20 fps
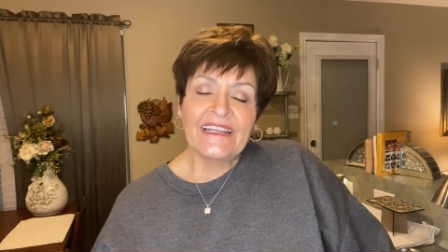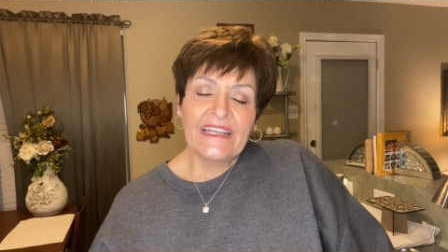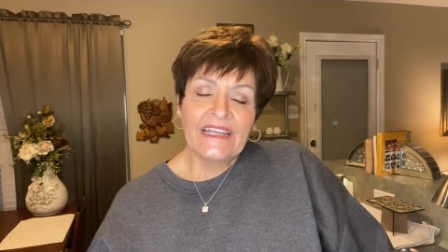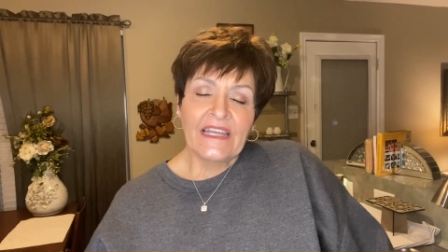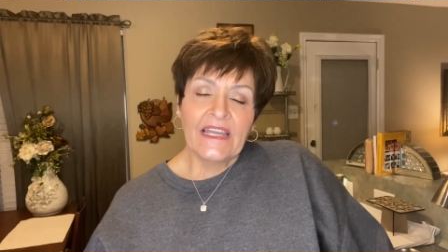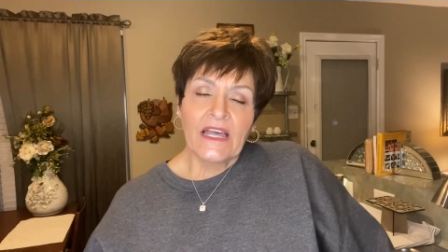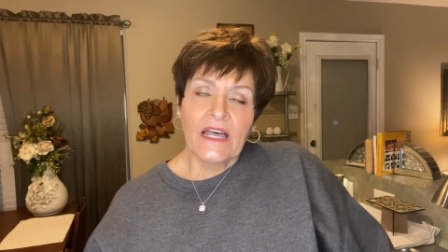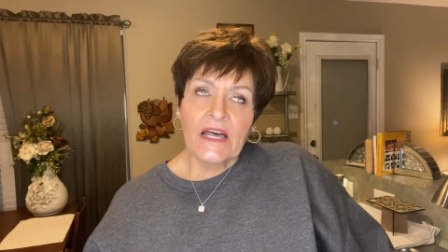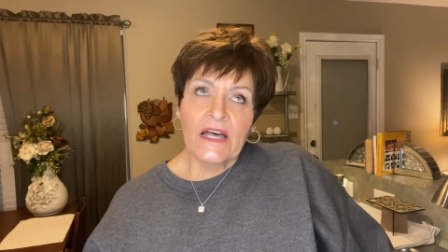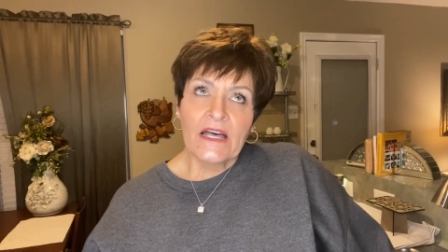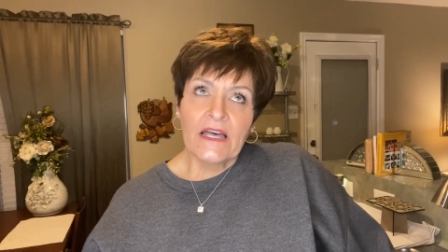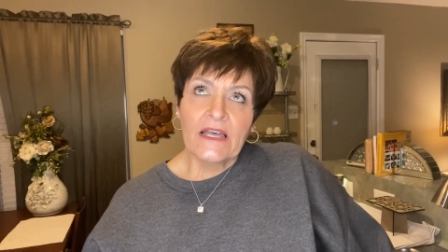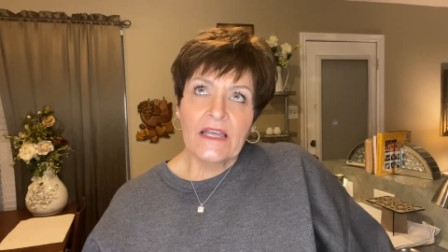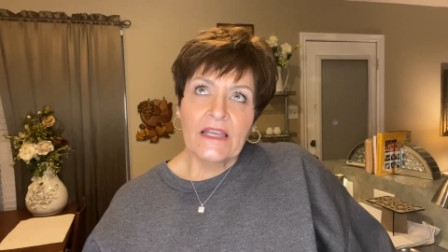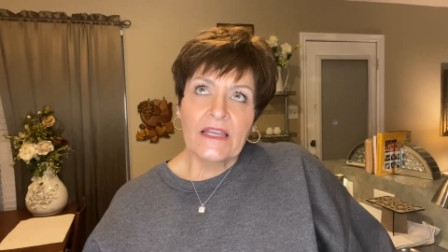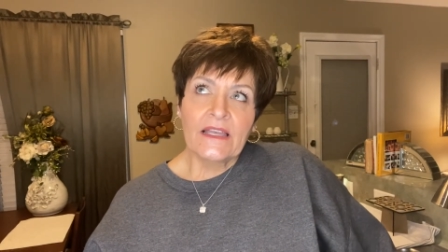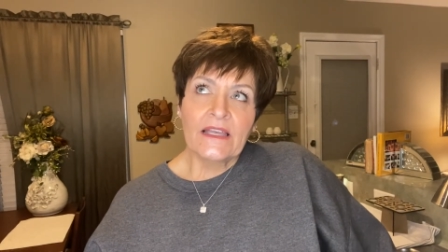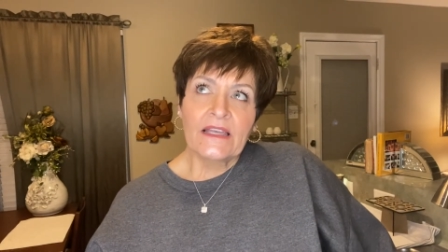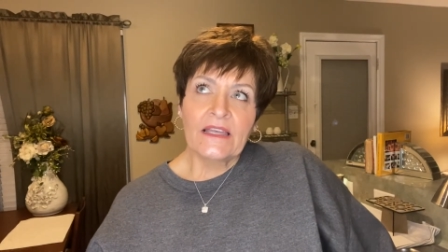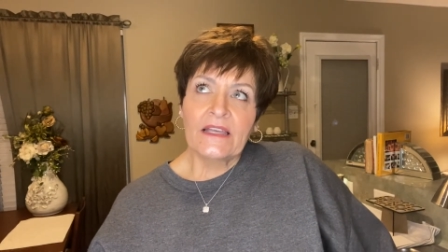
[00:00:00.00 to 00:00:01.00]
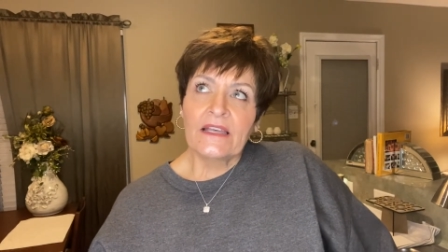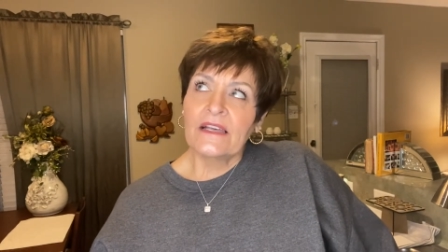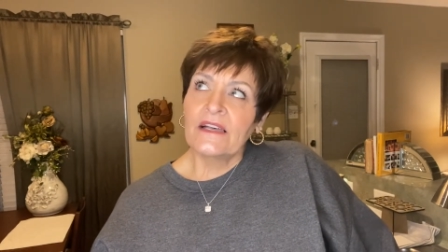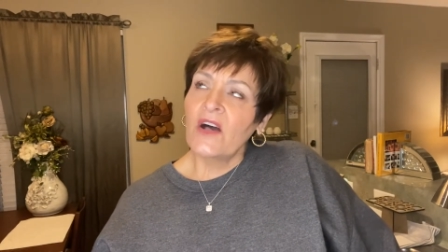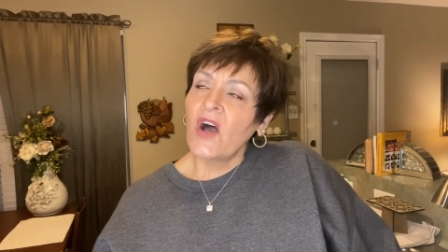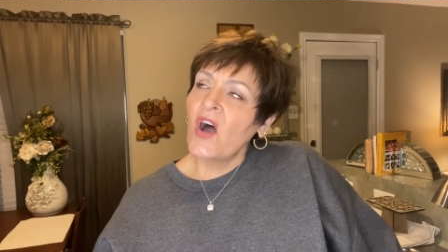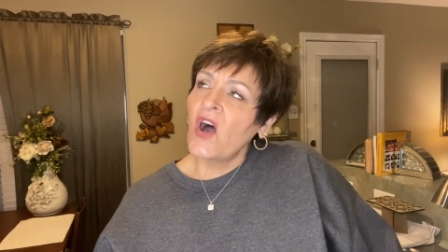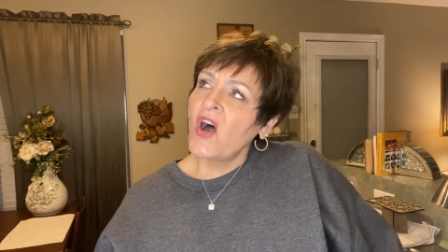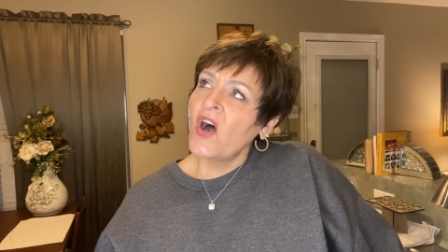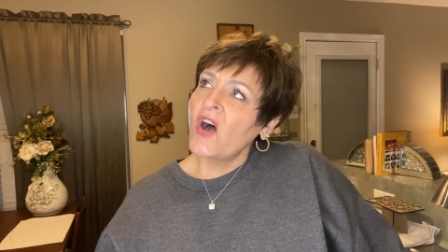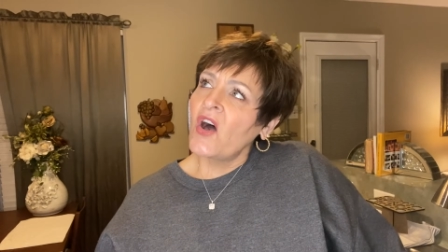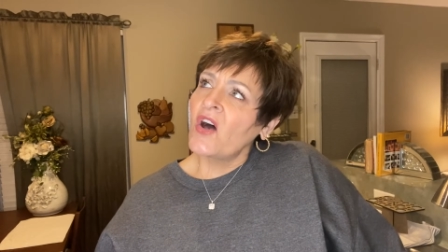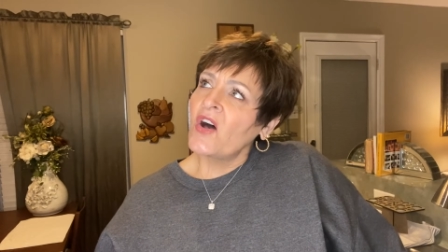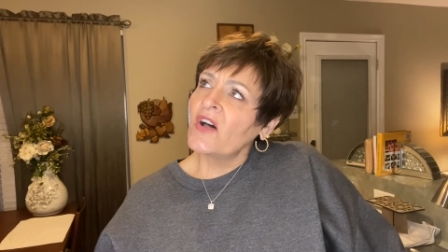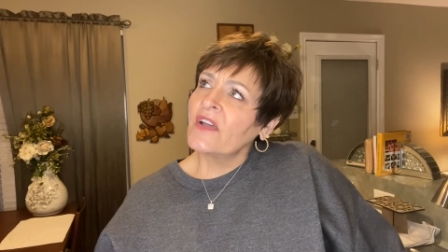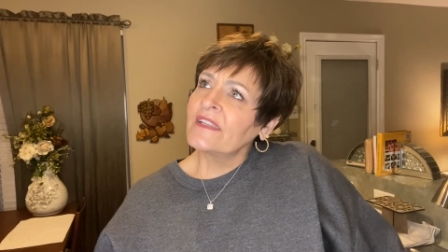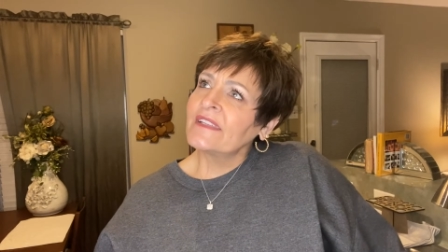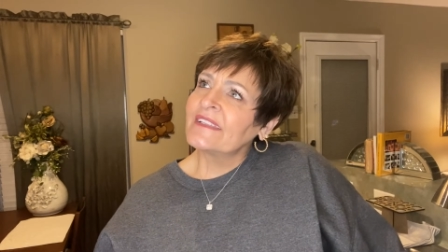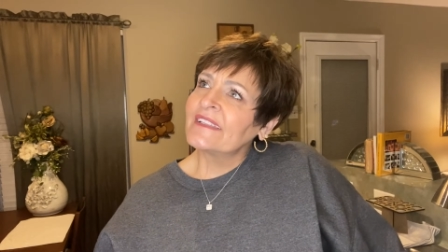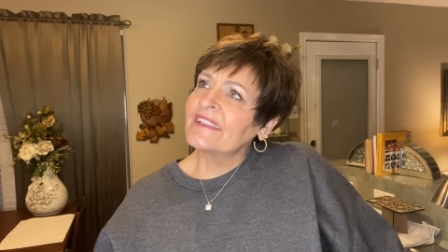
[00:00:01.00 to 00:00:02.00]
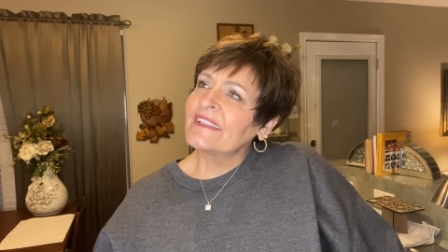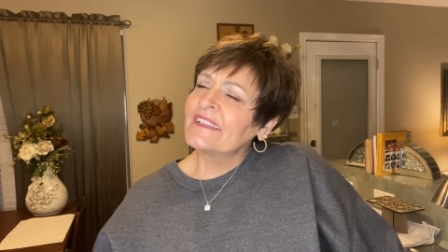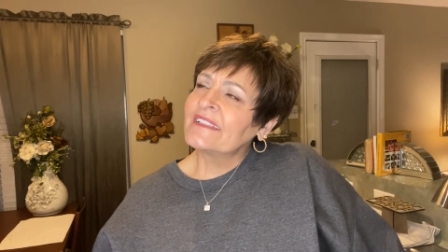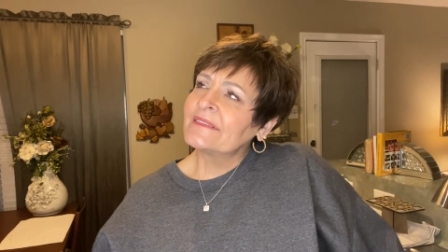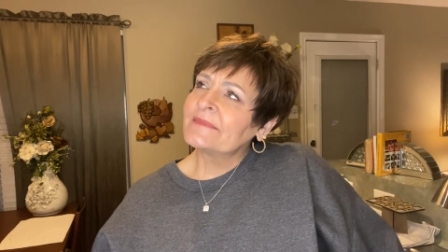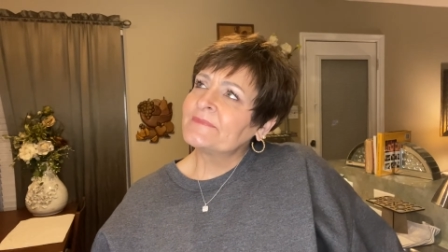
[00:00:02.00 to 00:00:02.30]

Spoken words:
on